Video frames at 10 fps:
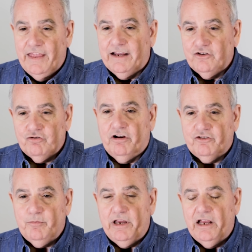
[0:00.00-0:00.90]
they can
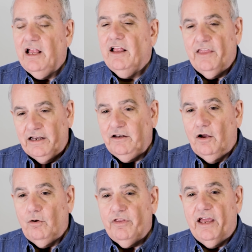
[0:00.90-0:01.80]
trust me. They
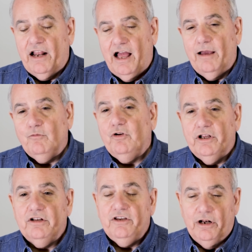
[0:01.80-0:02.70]
know that I'm
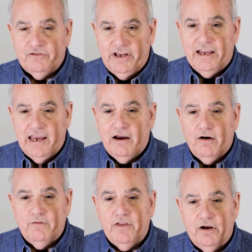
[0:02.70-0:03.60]
going to, take
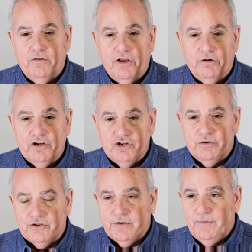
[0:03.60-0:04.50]
care of their
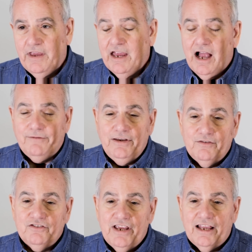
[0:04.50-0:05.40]
issues. I've
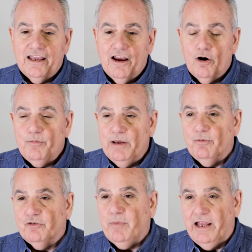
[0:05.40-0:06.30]
even taken care of
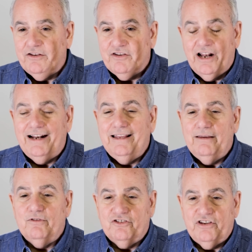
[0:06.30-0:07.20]
people's pens that I
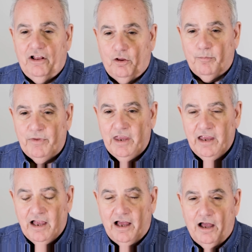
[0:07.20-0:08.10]
didn't even sell
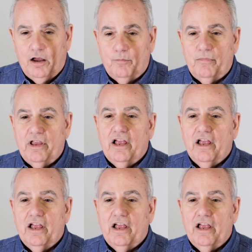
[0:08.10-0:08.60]
them.